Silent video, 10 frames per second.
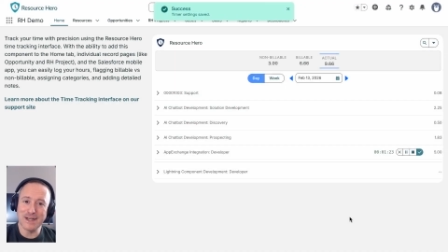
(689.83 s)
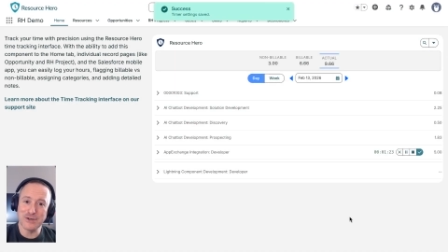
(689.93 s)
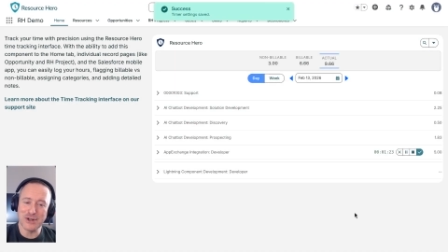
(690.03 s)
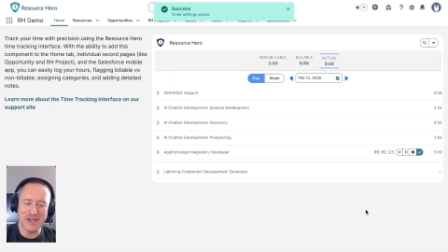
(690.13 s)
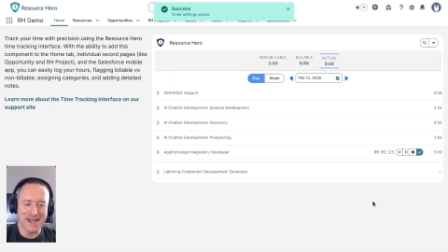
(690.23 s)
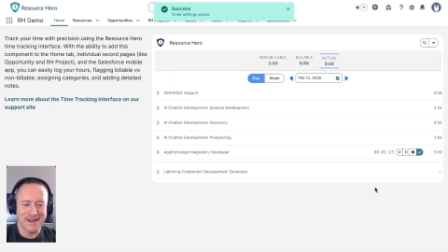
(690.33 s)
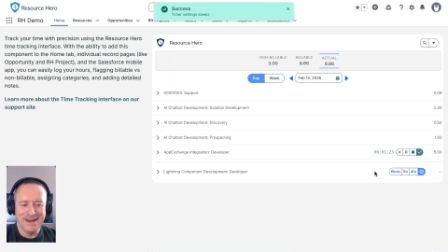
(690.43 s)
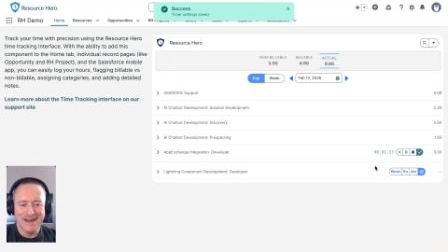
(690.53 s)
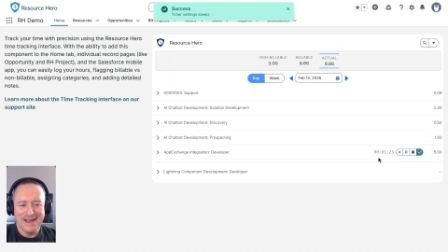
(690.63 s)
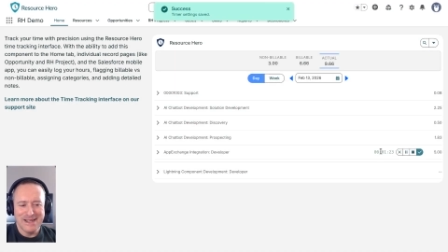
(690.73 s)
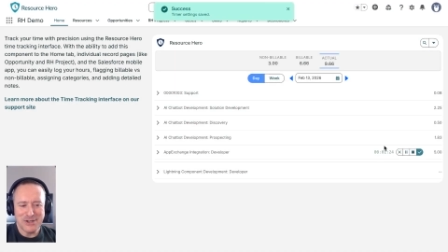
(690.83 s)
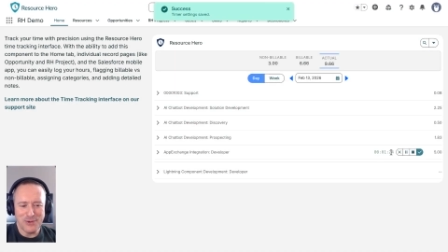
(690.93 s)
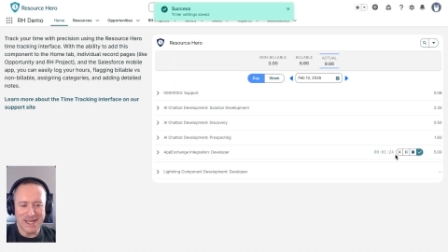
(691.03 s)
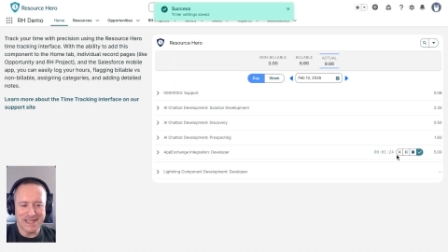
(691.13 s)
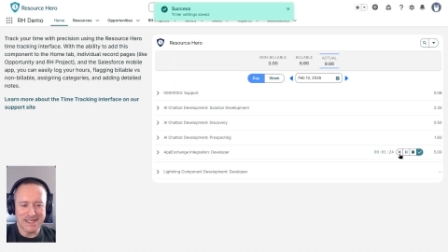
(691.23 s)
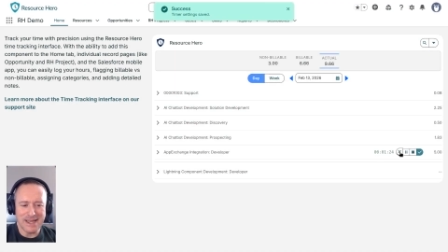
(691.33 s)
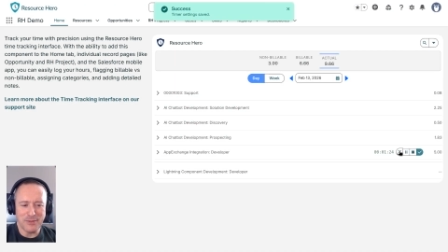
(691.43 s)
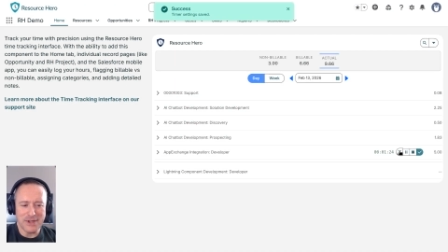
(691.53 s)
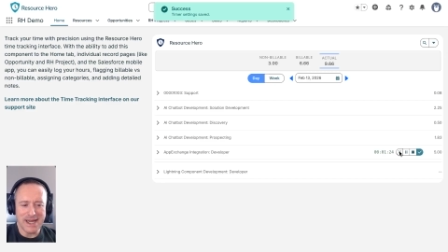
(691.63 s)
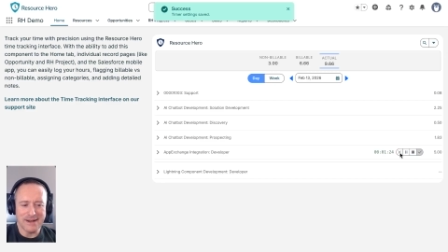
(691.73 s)
extra click. So we can
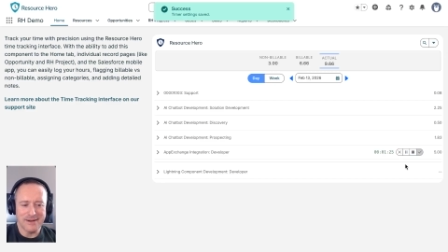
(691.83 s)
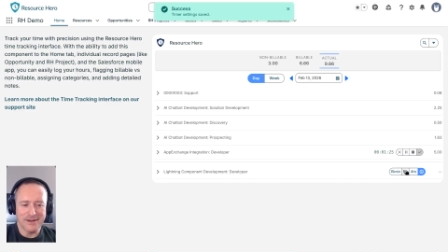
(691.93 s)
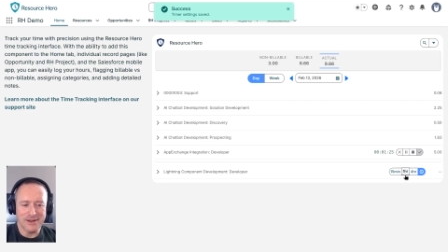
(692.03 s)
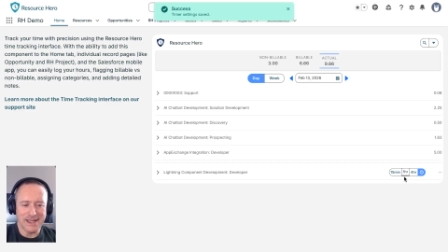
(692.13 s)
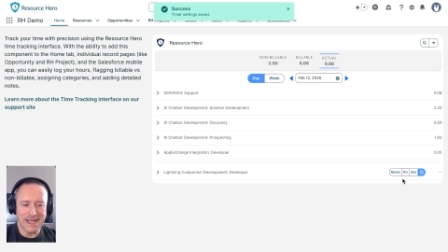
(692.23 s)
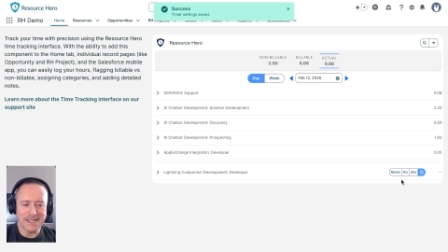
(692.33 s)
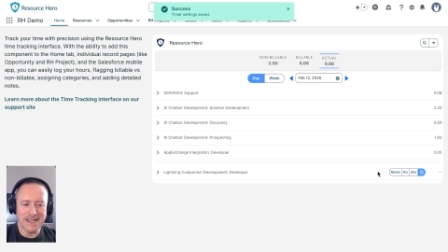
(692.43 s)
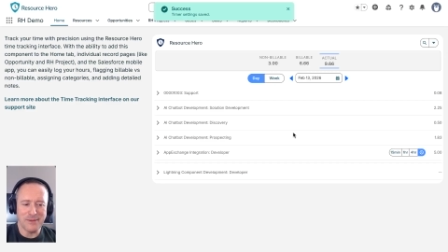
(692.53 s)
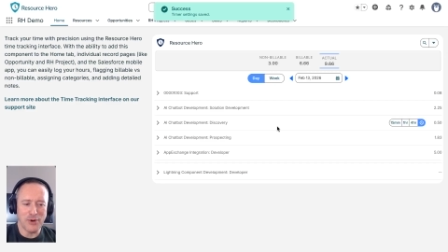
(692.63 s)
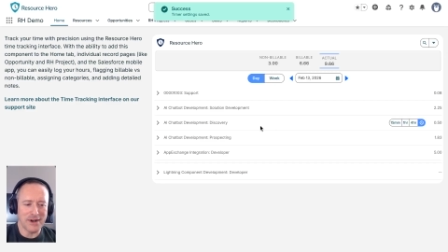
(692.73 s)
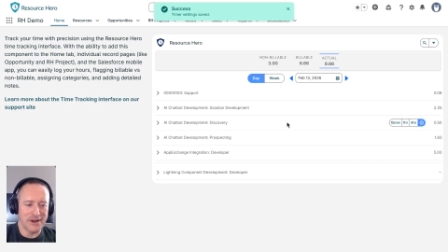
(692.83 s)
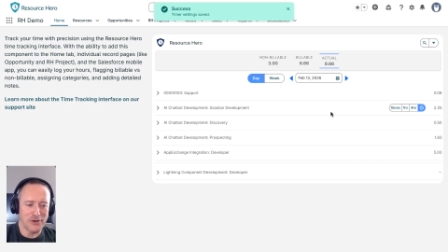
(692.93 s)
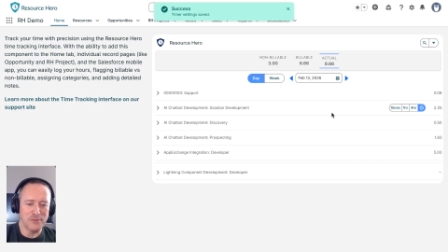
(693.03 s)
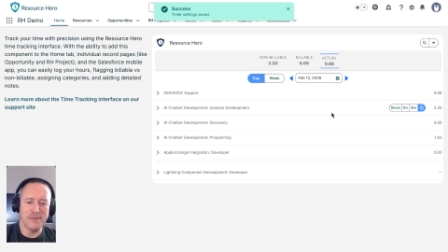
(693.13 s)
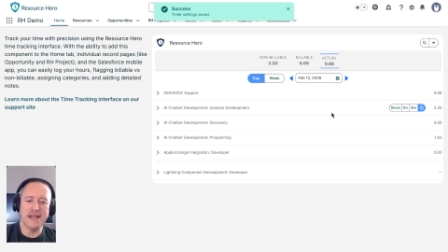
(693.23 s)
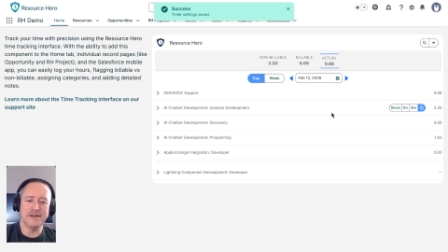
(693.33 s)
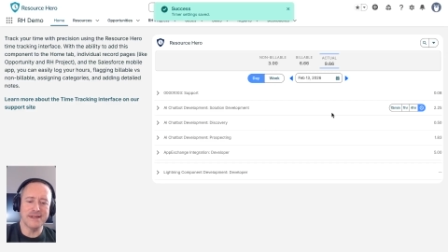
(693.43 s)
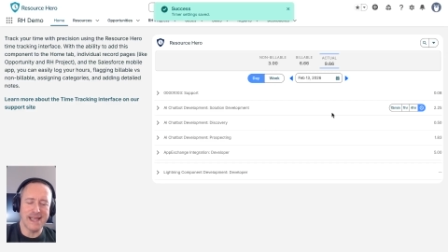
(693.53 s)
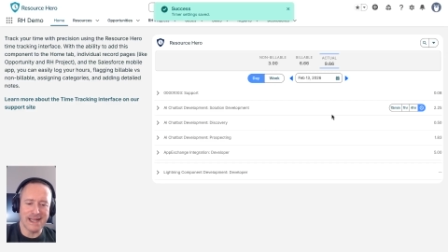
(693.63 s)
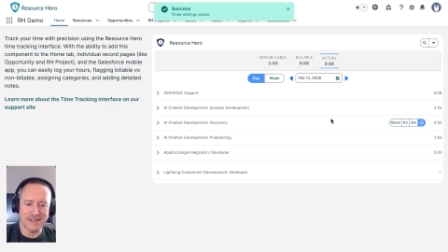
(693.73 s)
disable that, click that stop button, it'll
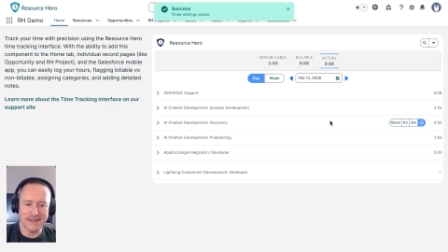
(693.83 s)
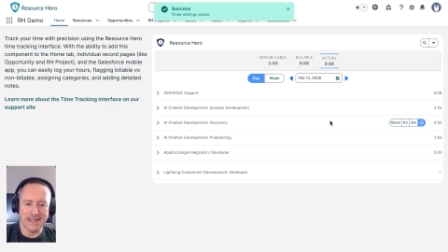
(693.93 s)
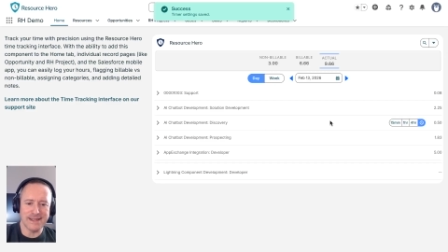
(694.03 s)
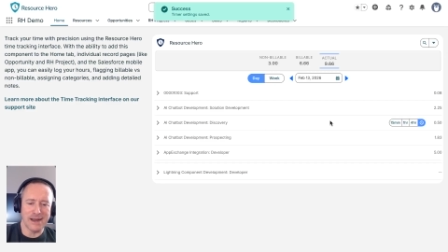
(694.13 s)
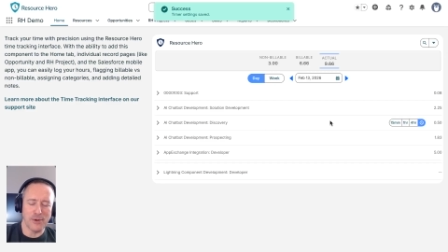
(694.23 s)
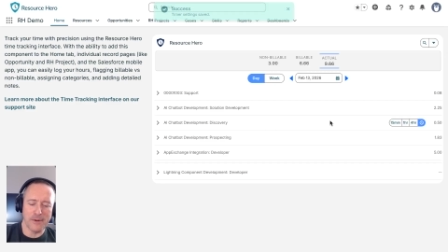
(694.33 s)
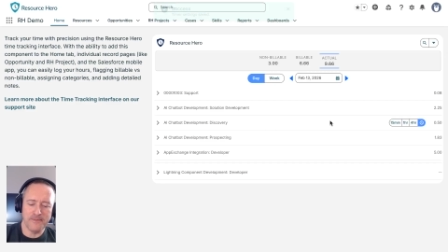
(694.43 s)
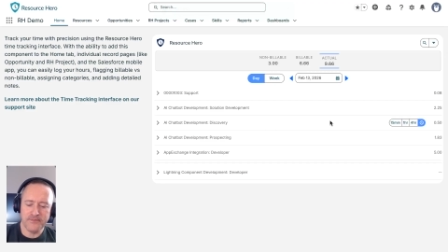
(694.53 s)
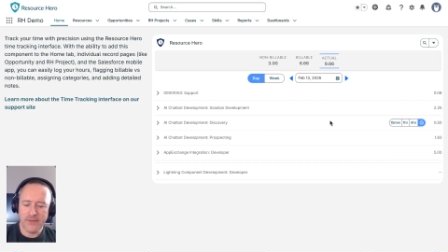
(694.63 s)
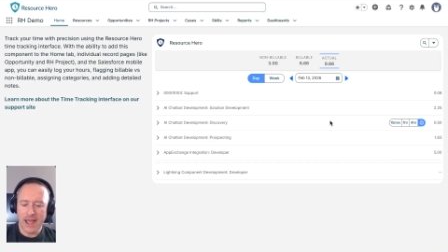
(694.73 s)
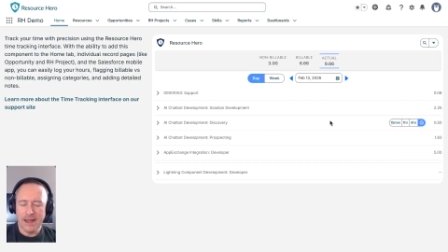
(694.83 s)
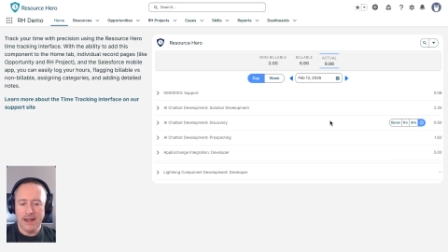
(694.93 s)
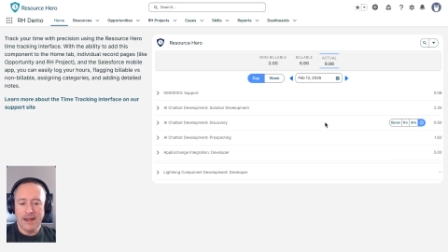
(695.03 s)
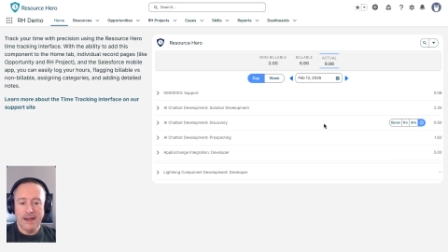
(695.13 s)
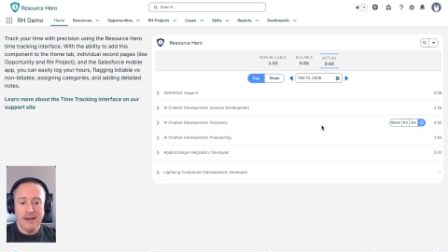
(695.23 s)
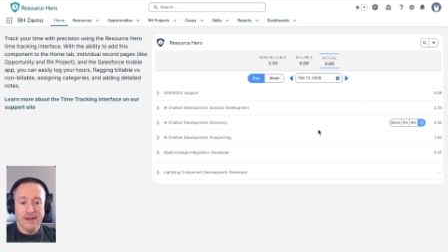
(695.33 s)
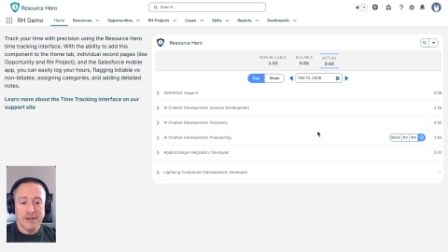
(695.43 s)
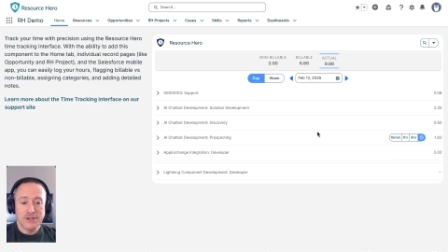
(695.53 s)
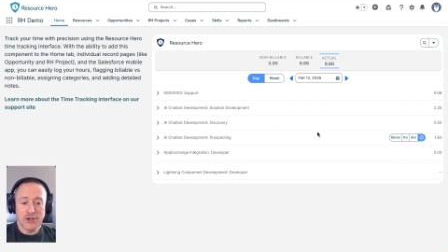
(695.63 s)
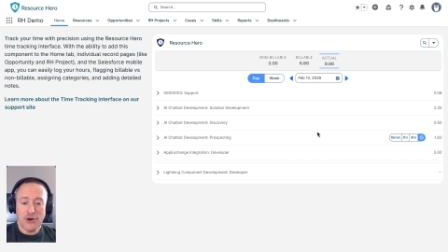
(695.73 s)
immediately cancel that timer.
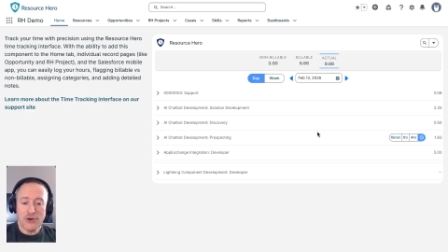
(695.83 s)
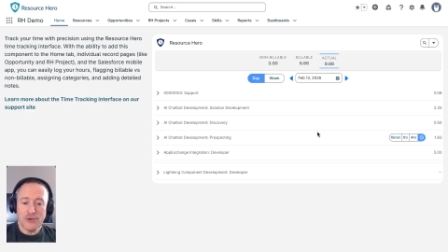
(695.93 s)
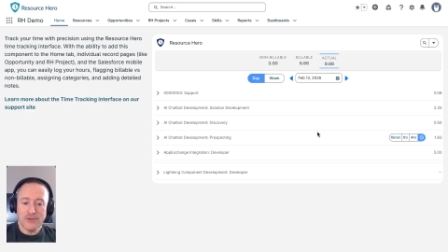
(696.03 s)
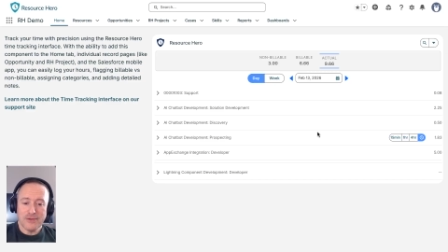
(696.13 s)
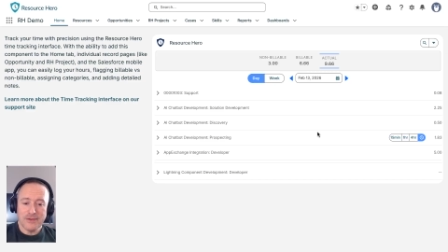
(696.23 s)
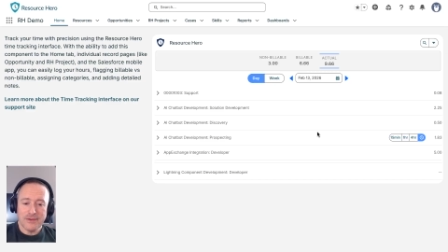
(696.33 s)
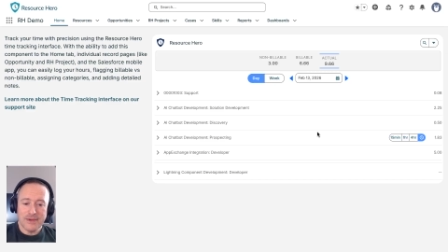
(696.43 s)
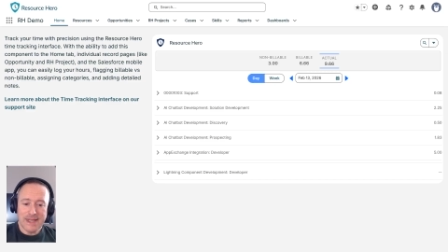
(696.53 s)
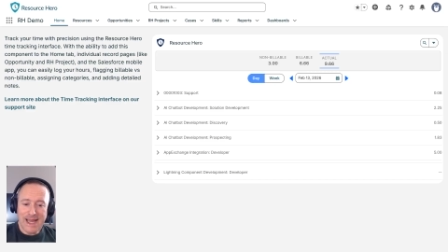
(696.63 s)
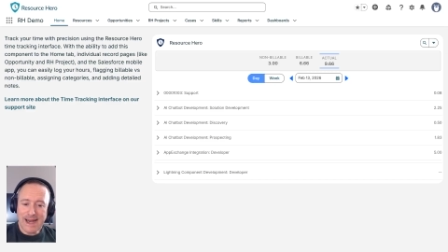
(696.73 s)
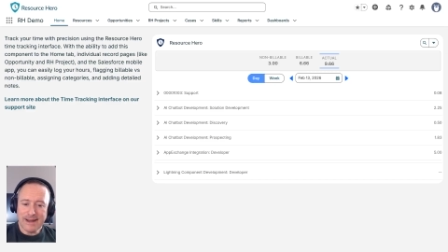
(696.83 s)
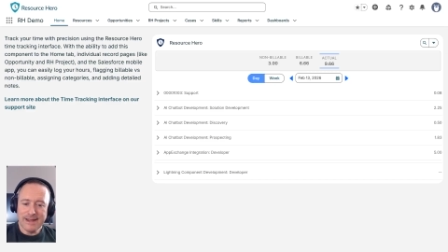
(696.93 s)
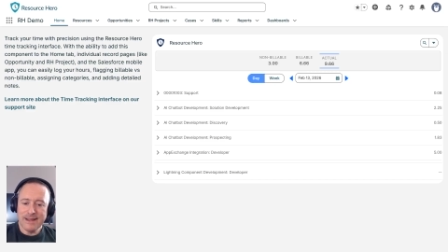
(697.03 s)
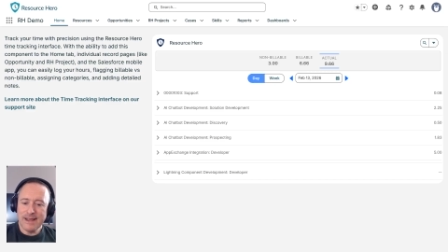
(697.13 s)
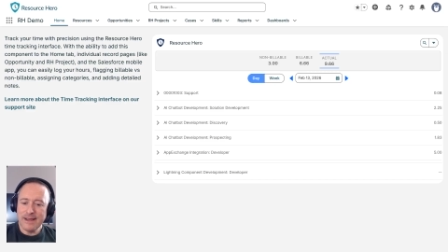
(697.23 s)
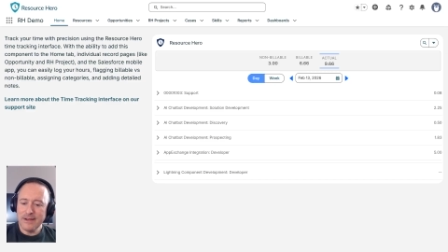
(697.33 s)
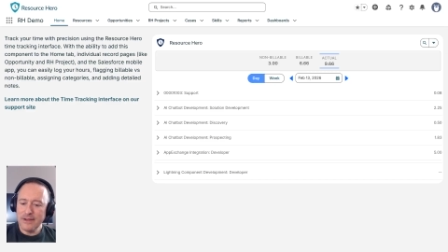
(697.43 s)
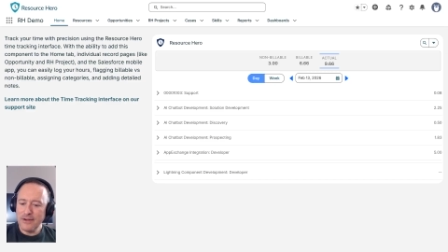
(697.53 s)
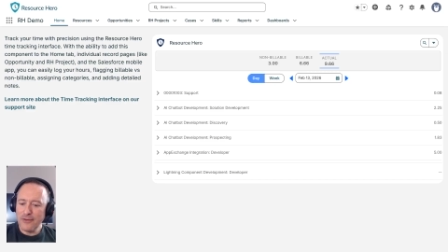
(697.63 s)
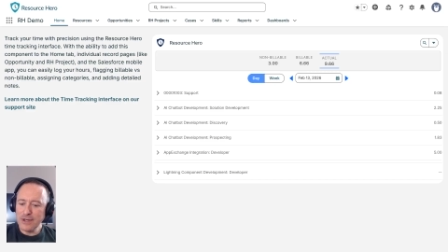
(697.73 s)
So yeah, in the
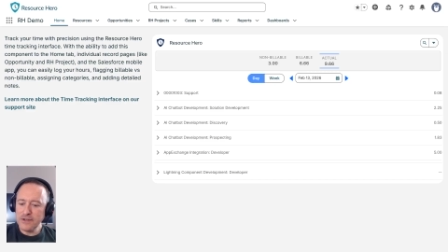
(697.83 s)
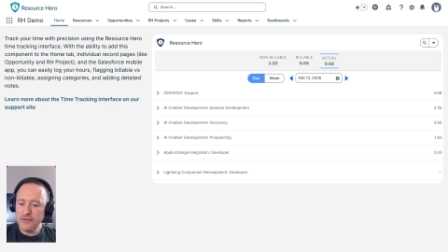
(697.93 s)
version